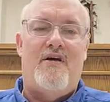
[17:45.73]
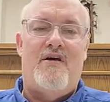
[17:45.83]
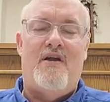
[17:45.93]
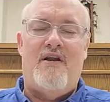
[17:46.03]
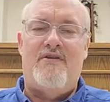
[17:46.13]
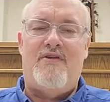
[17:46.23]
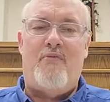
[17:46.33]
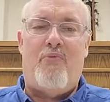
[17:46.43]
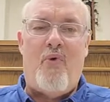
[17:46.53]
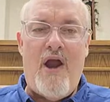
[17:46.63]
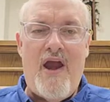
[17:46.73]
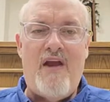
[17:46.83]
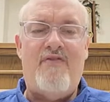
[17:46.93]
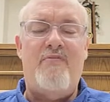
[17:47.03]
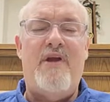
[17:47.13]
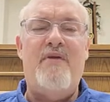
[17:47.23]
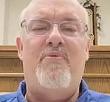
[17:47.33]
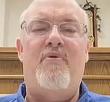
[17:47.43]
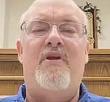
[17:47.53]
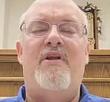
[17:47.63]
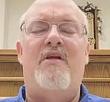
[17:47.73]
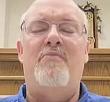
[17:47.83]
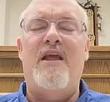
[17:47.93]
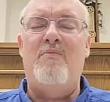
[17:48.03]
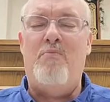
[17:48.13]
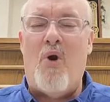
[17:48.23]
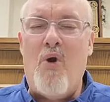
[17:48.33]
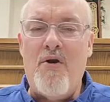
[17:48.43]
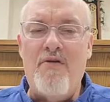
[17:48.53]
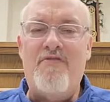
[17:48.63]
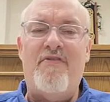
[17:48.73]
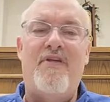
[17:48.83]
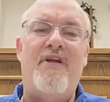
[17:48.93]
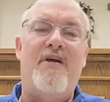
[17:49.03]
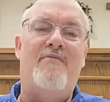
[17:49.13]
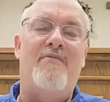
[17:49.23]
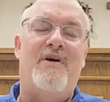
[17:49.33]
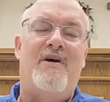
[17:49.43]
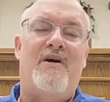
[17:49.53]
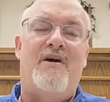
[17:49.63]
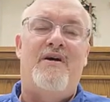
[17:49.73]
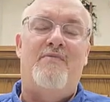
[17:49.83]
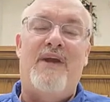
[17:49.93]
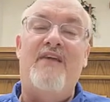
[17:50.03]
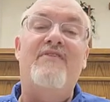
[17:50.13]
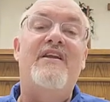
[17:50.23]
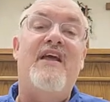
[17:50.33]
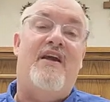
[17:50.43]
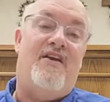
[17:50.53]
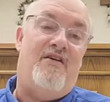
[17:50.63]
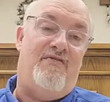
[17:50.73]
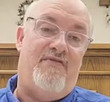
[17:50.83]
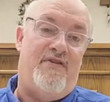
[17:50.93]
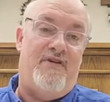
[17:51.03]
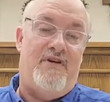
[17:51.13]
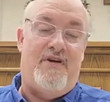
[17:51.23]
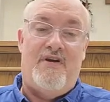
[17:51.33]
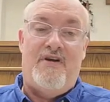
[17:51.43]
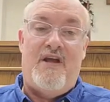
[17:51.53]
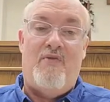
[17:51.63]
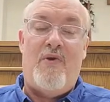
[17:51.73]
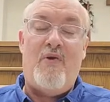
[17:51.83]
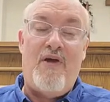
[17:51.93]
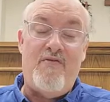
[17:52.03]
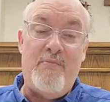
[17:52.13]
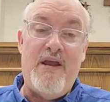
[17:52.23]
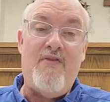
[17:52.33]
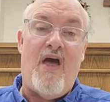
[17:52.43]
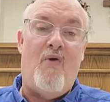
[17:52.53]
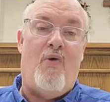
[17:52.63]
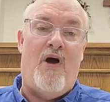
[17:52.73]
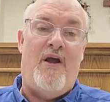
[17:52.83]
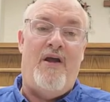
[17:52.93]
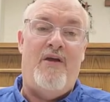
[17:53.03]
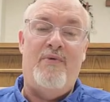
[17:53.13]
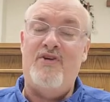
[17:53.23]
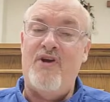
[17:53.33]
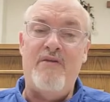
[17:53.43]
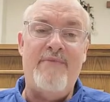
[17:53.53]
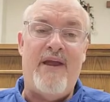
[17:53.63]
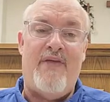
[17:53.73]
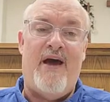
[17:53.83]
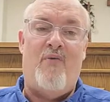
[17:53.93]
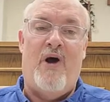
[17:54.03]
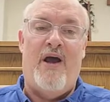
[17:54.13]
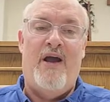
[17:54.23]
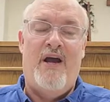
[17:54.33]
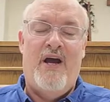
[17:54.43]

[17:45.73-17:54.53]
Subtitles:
instead of praying for people and being burdened for them, we get vindictive. And we don't have to be that way. We shouldn't be that way.